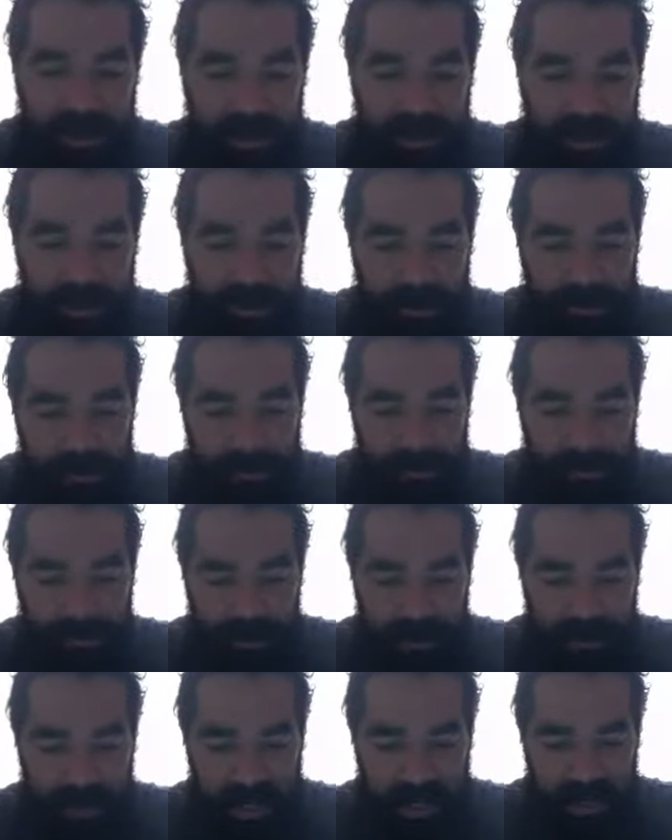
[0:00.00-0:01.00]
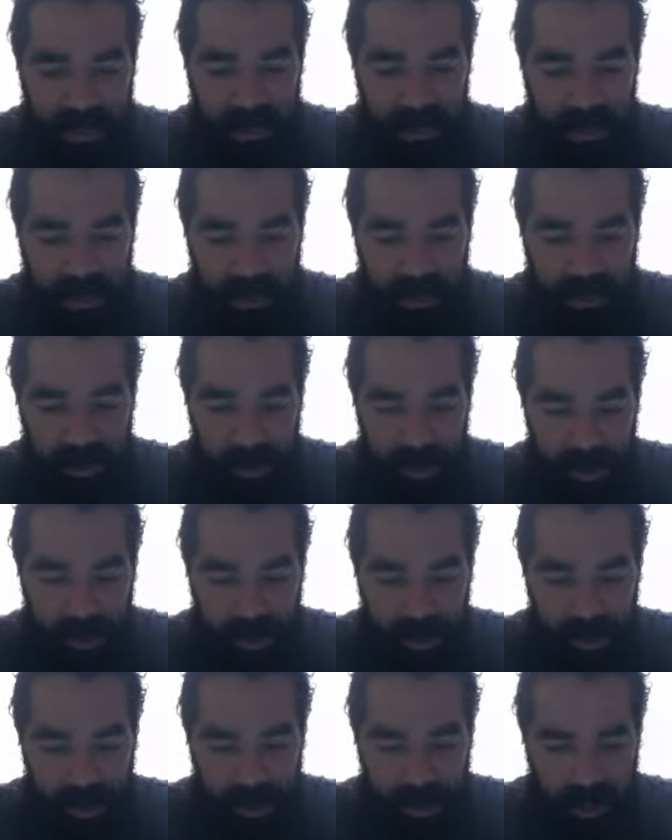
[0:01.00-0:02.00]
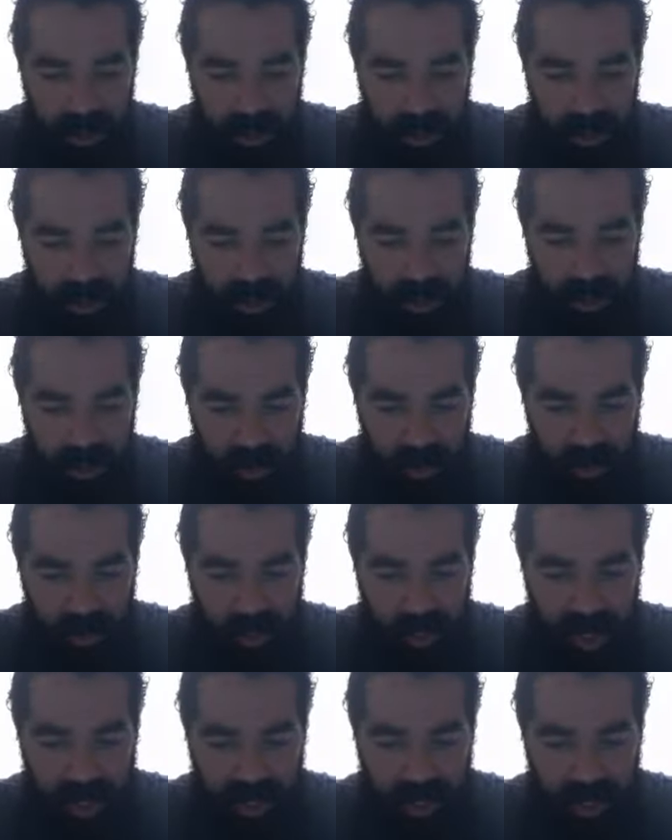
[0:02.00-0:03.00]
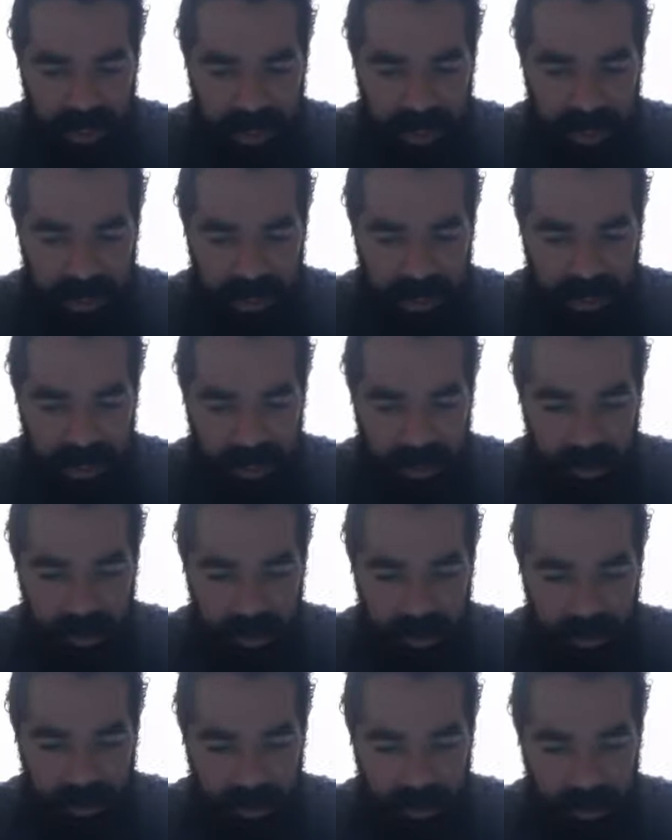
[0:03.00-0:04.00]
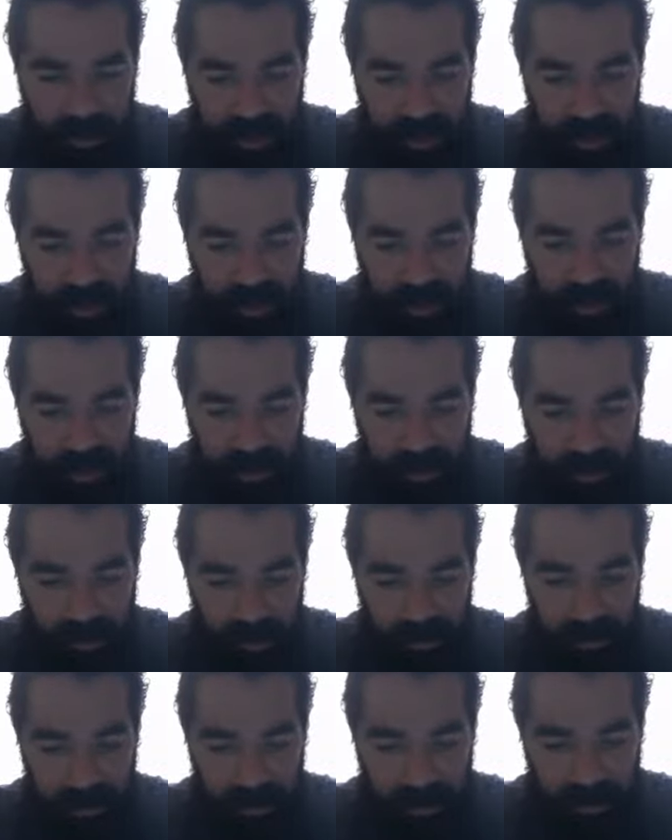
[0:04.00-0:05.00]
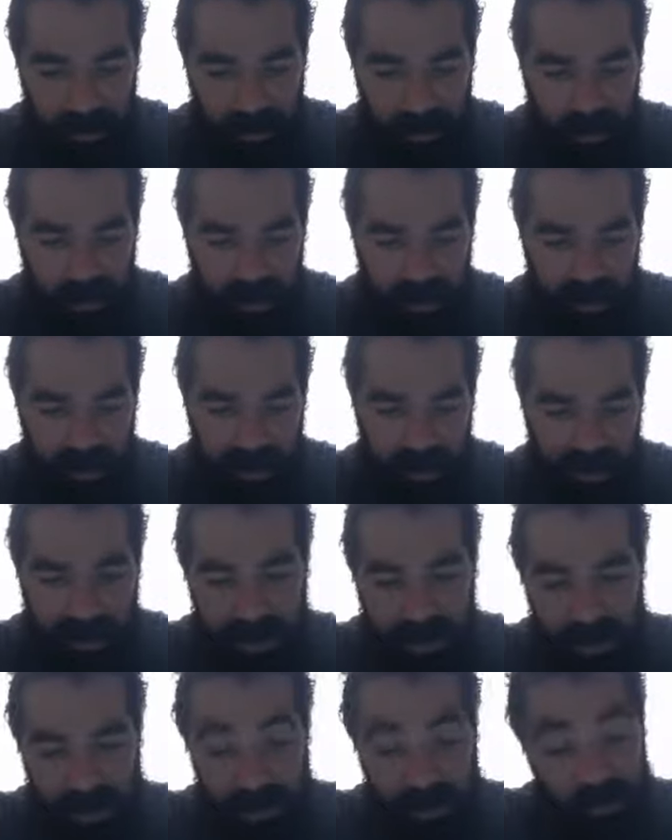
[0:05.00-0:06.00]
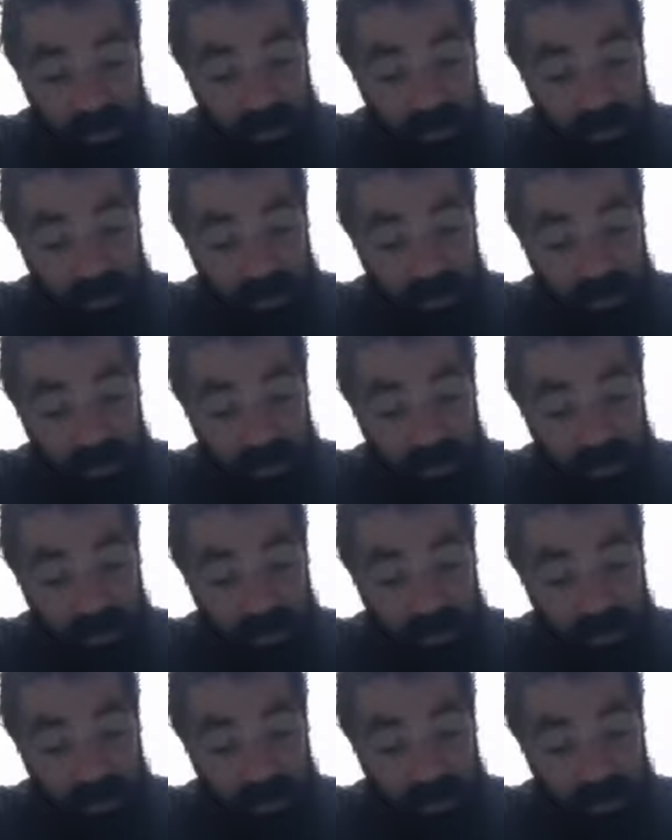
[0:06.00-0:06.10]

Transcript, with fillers: So, she is she's trying that. Maybe she is. Maybe this opens up. It's, it's